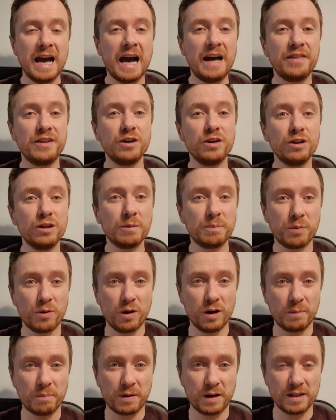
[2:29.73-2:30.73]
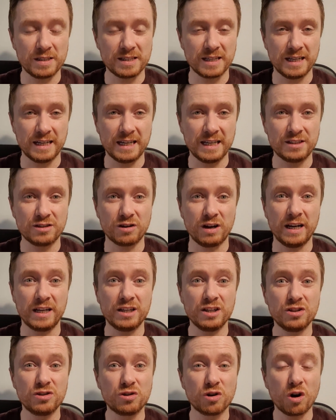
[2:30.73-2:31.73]
And the other person is trying
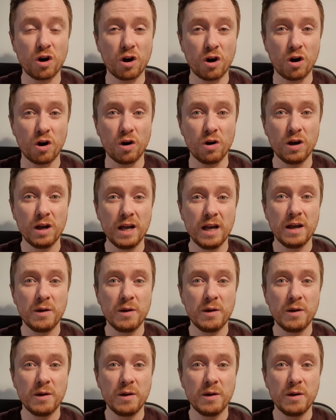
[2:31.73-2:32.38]
to draw